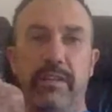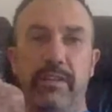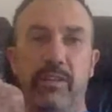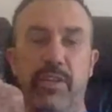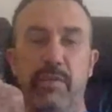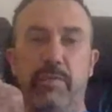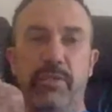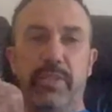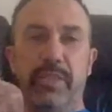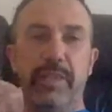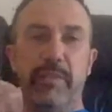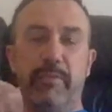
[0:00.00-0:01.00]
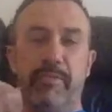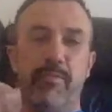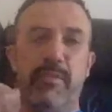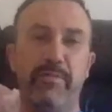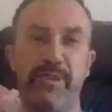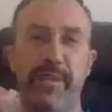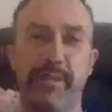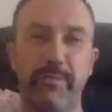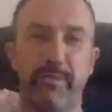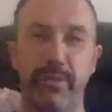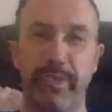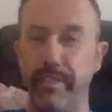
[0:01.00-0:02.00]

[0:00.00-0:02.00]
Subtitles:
She was here before everyone else.